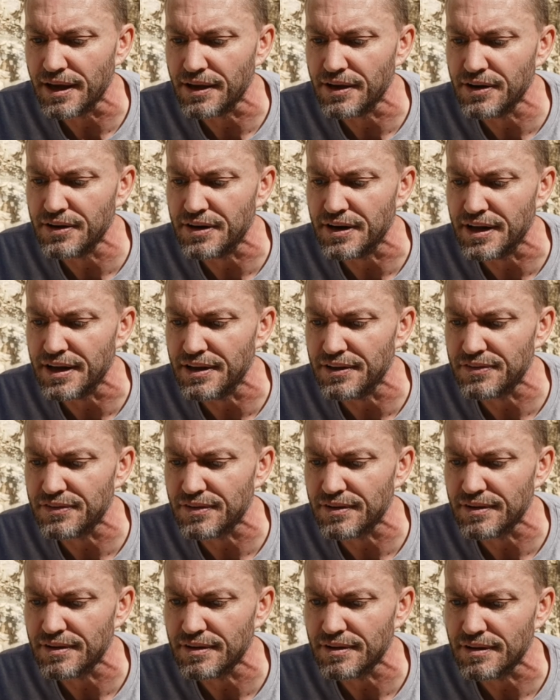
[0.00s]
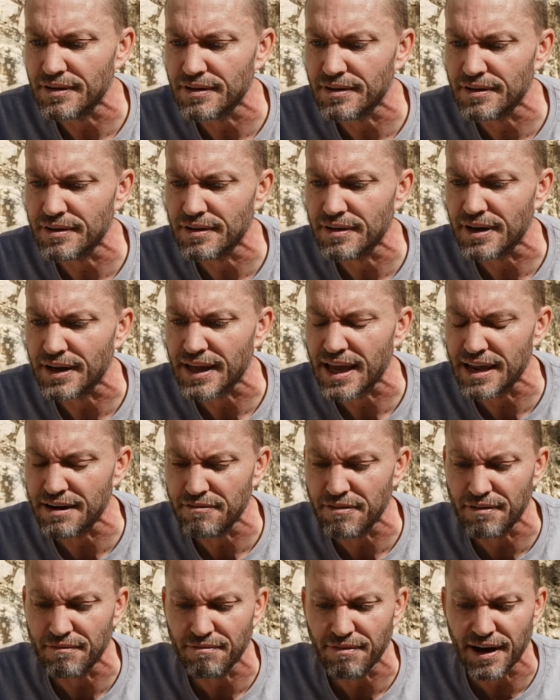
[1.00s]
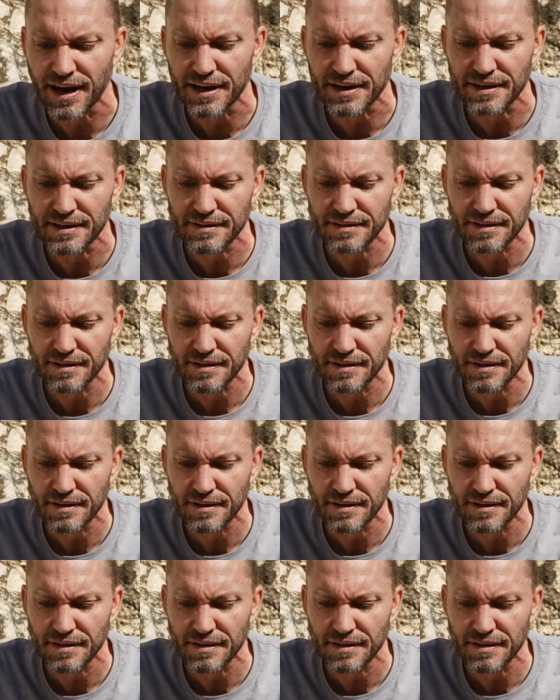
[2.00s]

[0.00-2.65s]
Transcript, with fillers: Goodness, can't even find it.